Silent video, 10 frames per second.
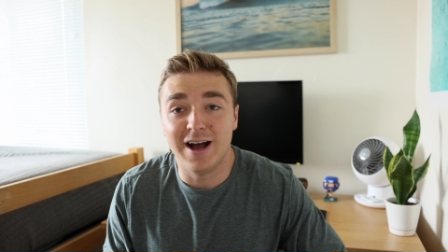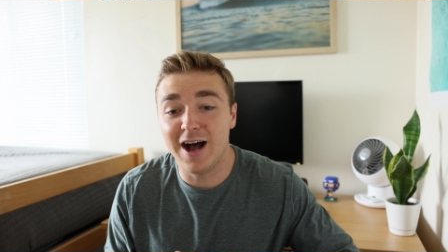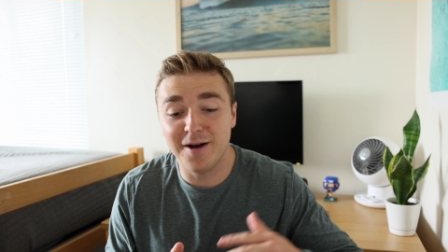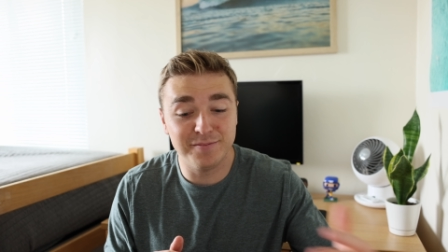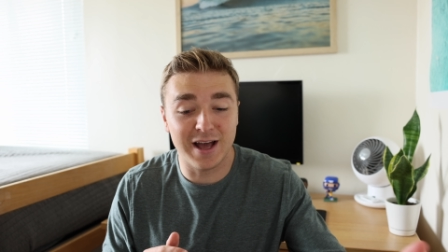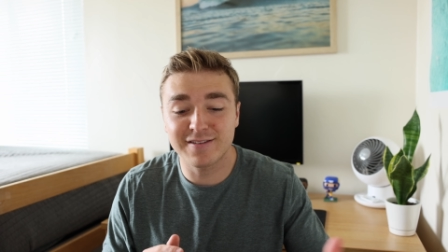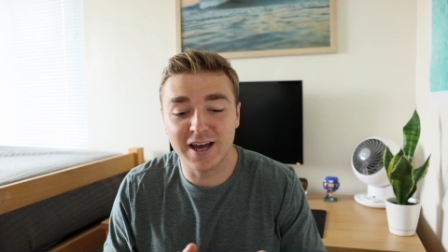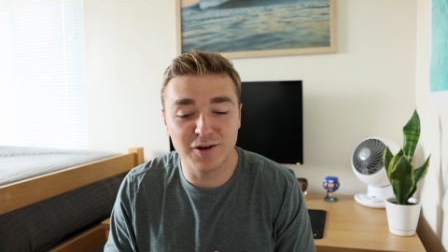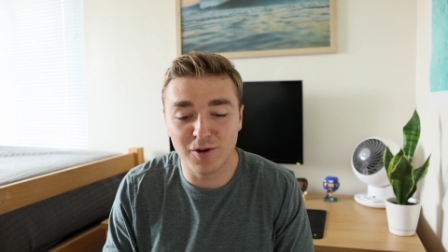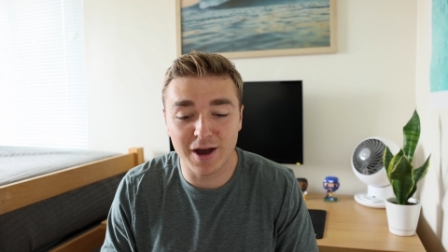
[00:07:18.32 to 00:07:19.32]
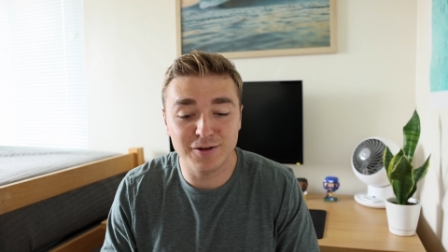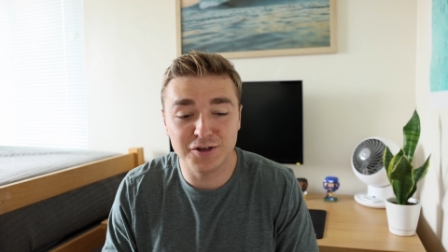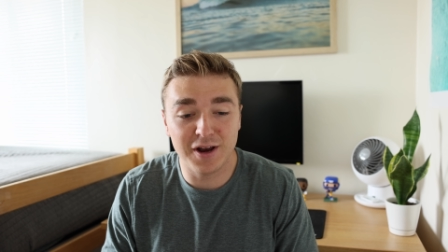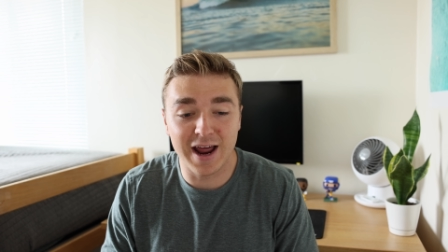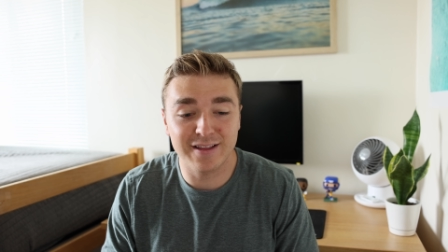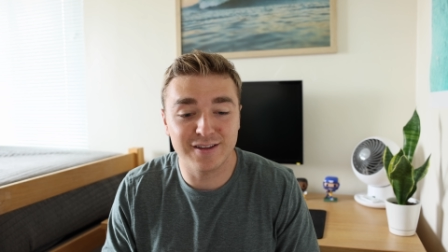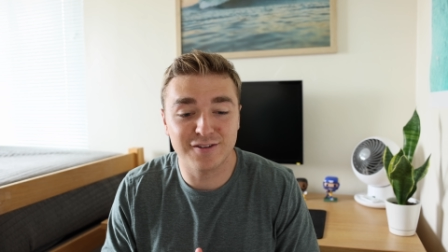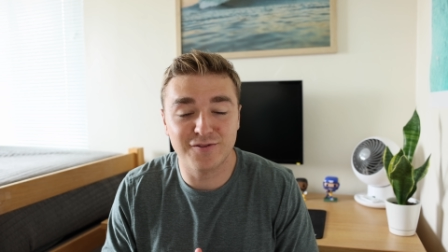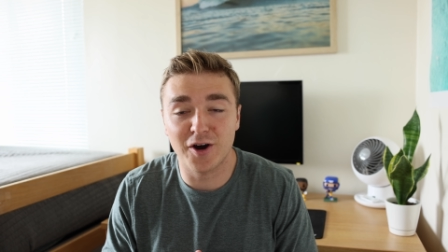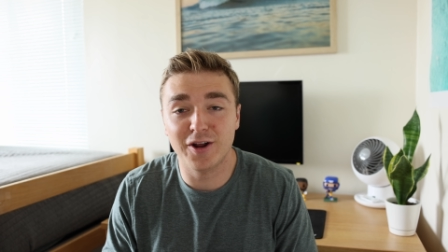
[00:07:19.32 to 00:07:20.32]
um, that's kind of what I would do to edit this
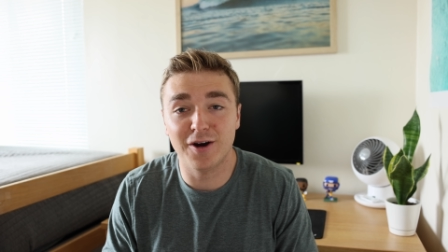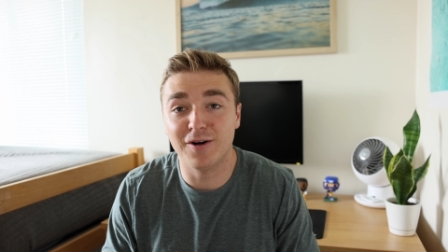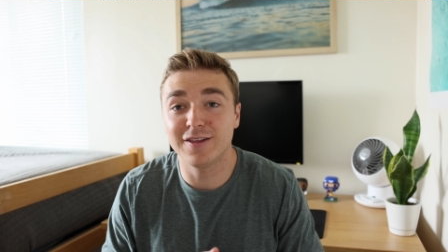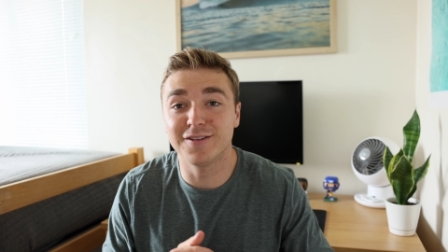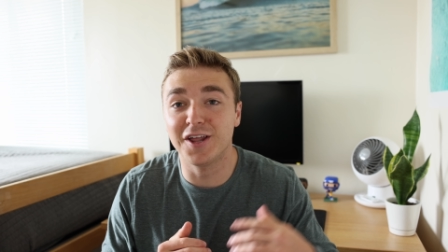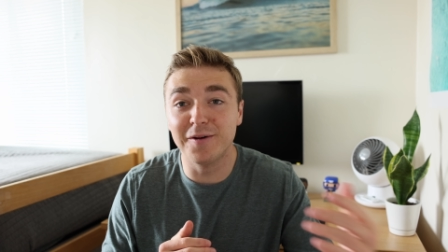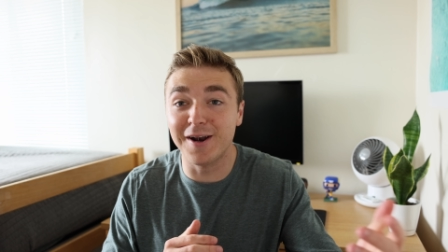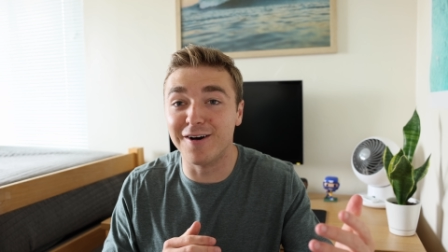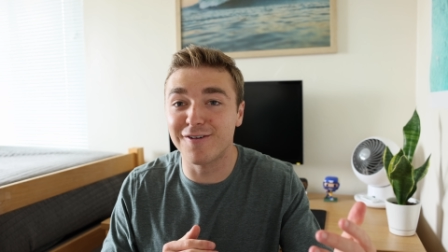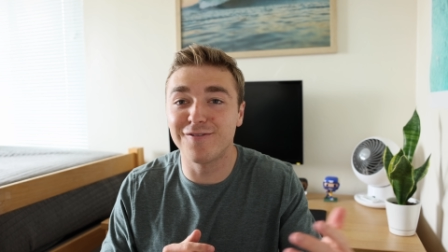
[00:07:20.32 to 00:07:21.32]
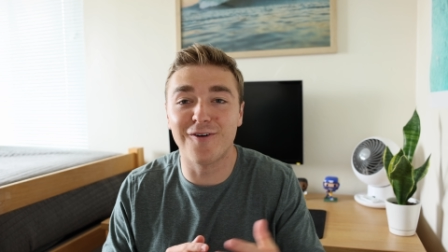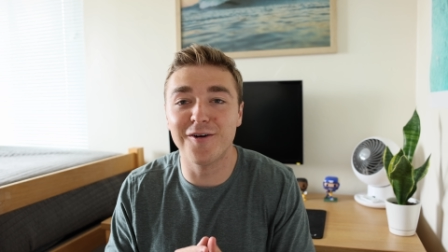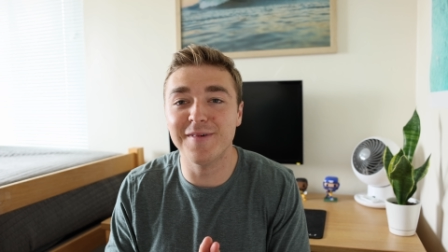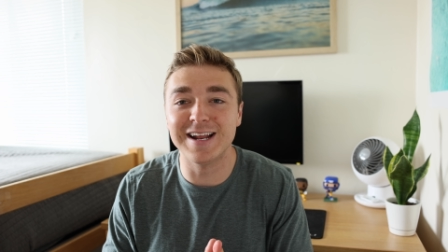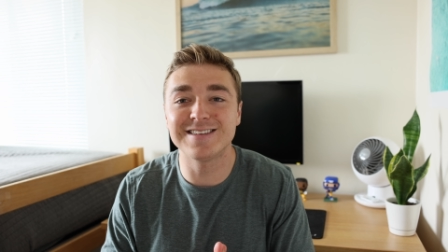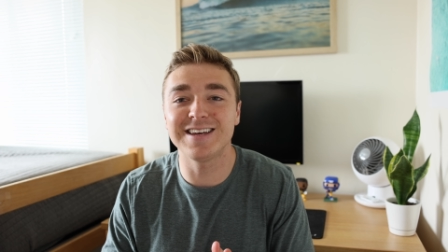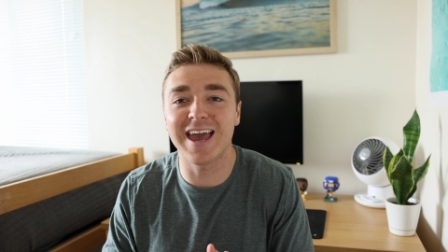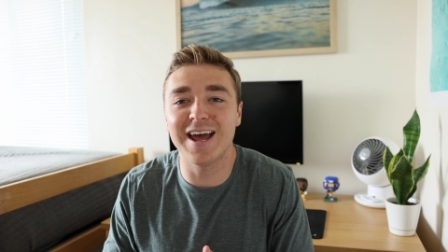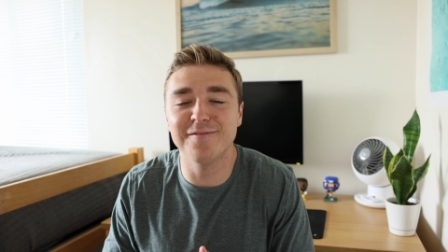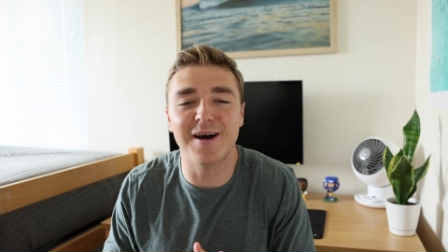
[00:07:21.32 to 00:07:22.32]
photo. It's a little bit over four minutes
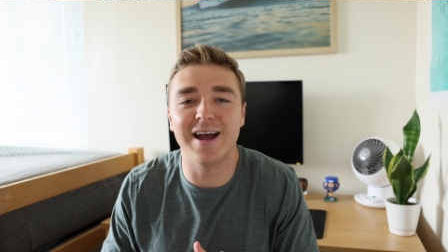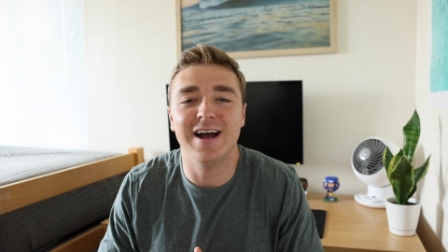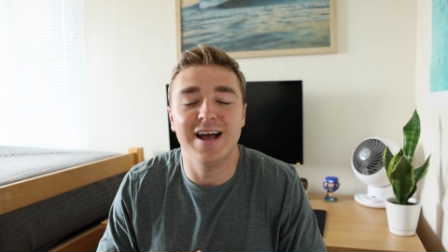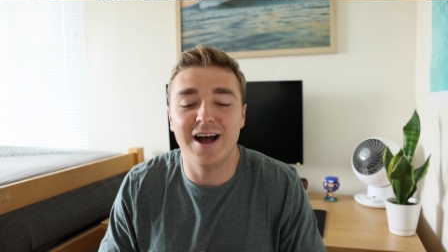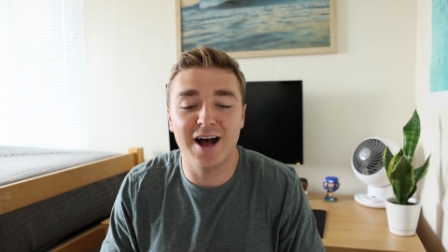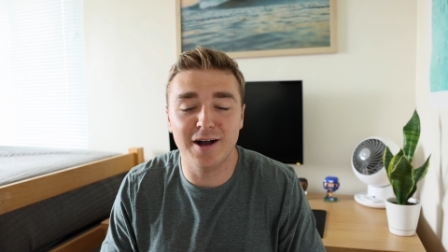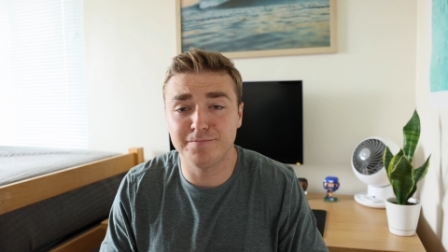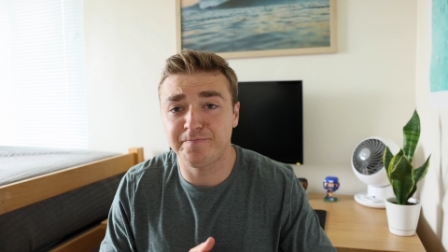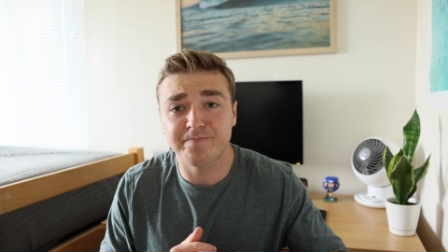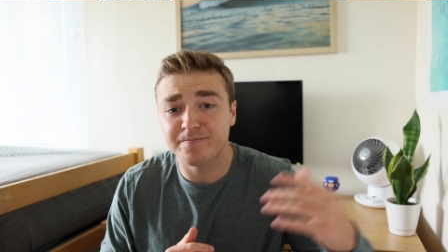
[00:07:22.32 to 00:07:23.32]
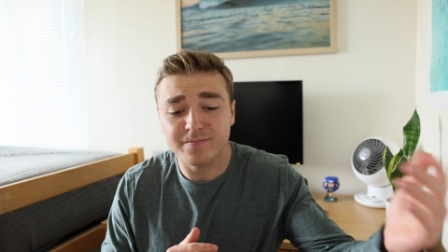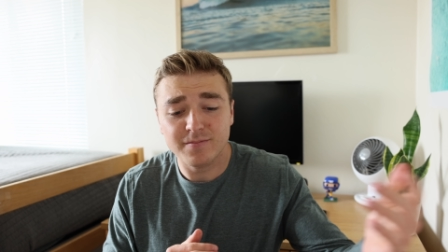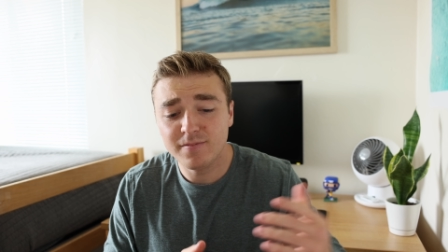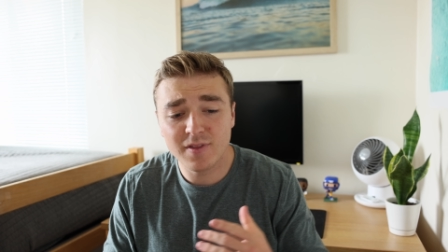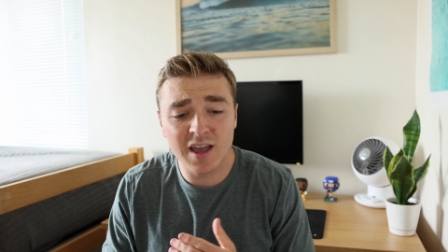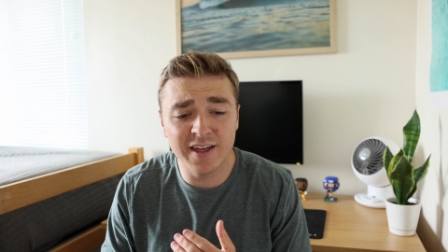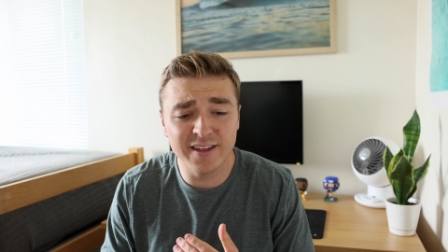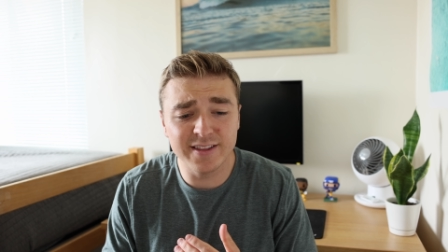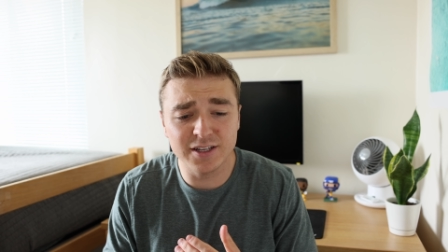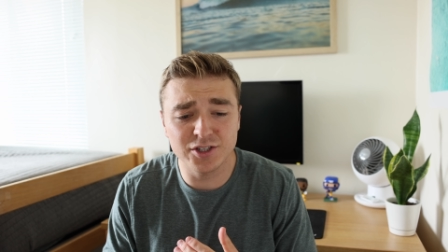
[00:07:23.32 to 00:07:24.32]
again, but um, I
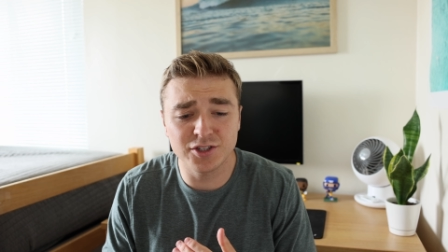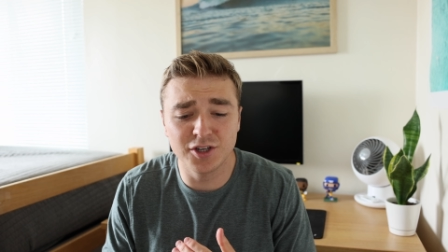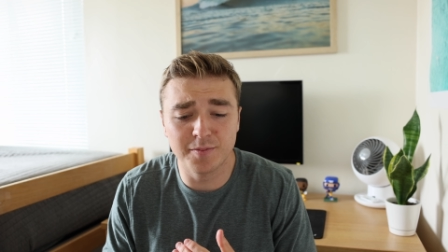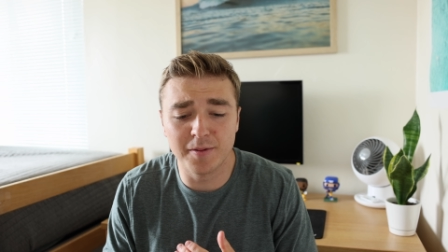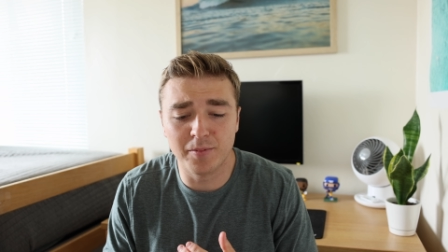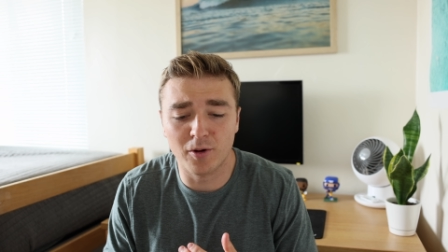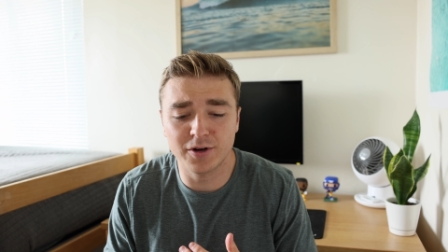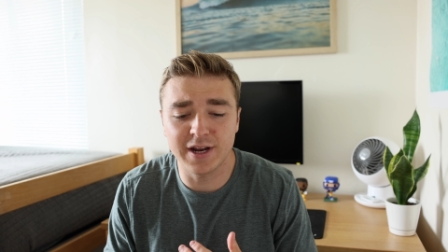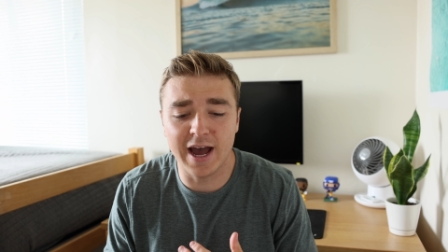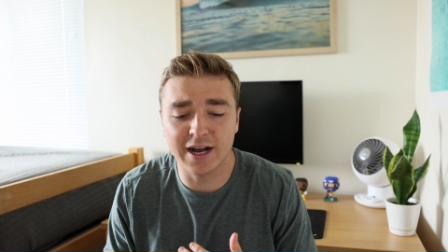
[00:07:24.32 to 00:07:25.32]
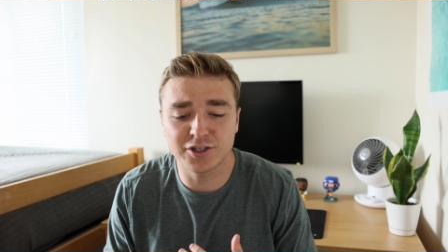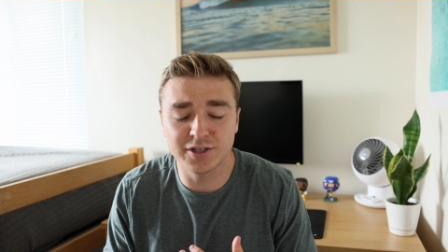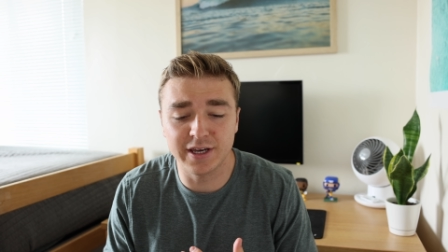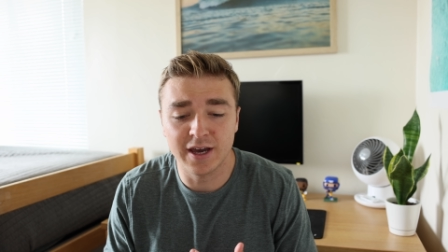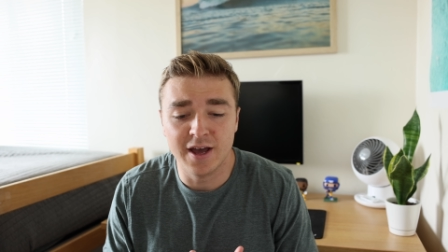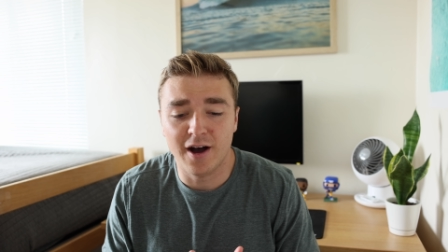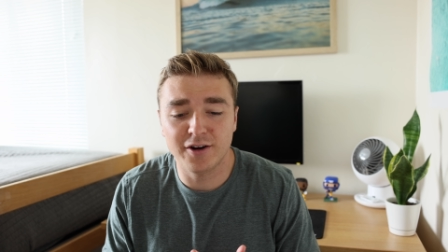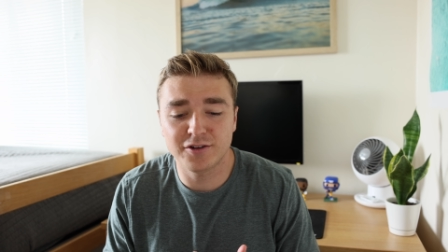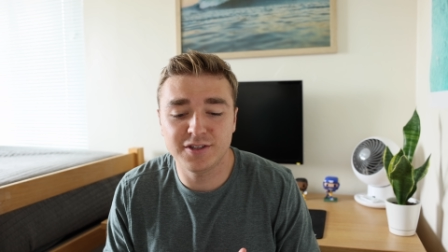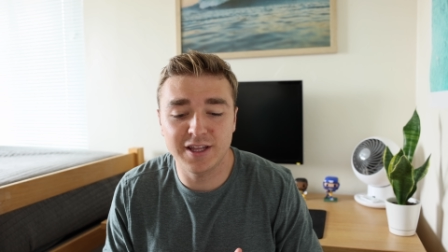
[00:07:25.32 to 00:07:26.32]
think that's just super important to actually
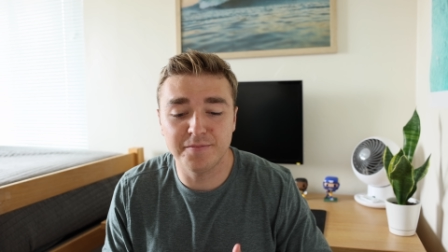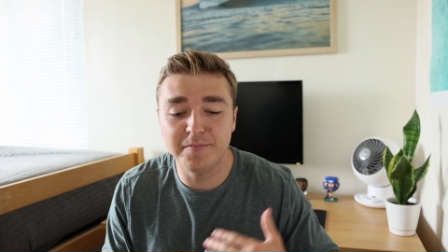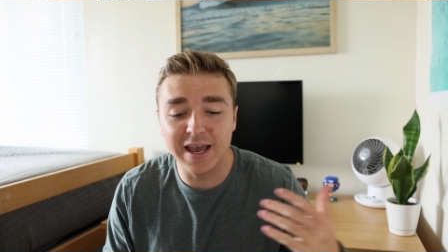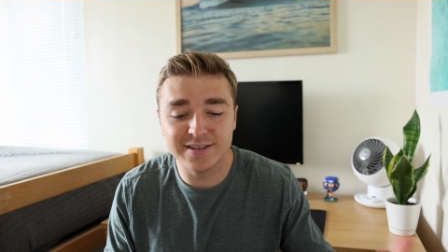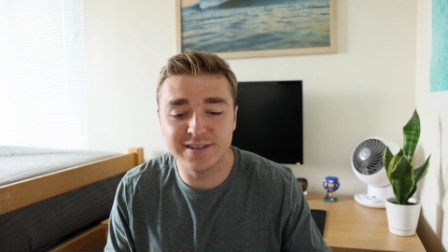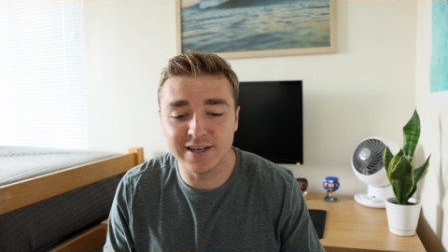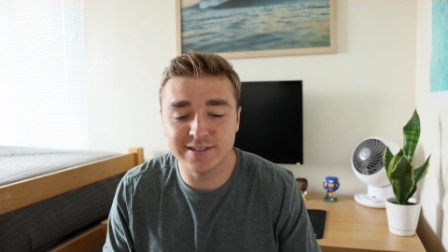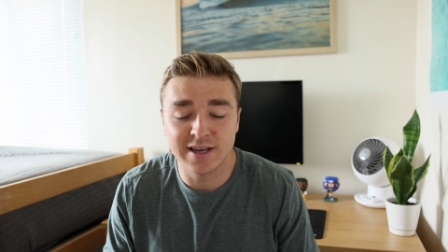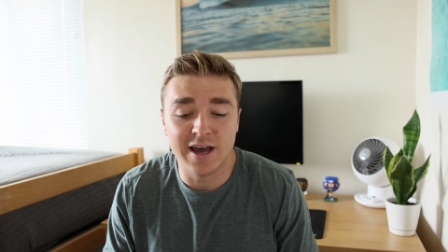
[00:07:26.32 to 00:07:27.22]
understand the basics